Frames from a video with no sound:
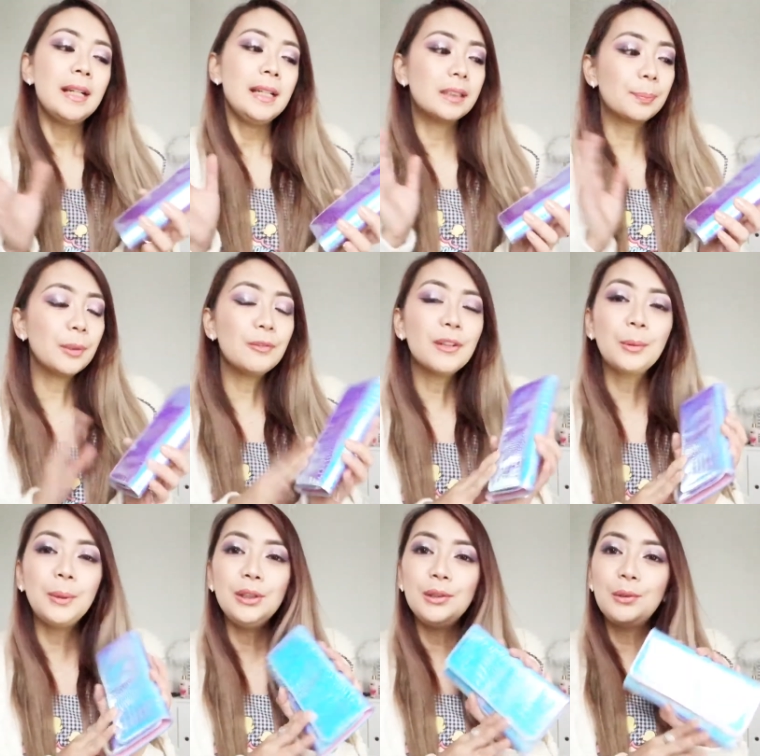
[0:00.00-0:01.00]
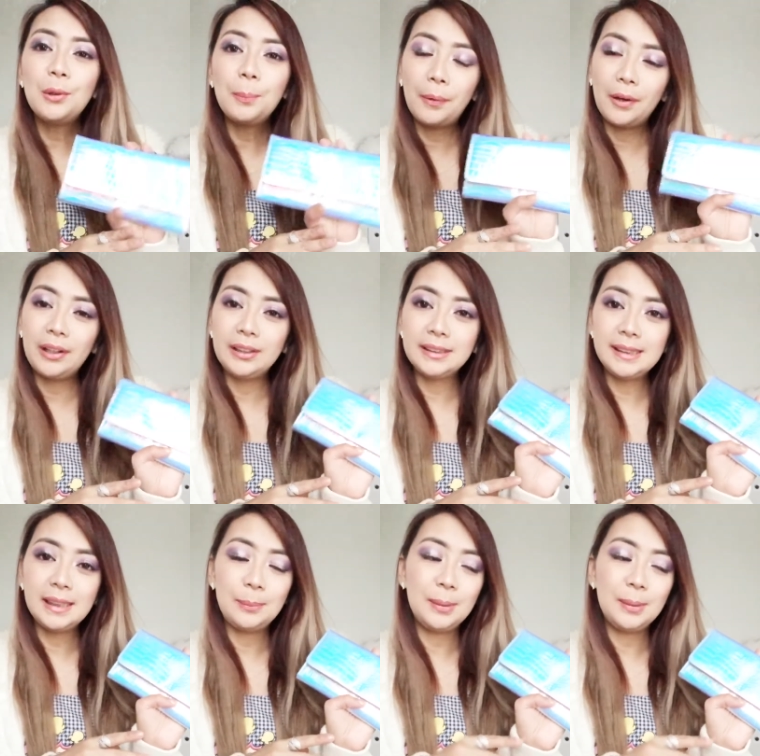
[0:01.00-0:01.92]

it's perfect when you go party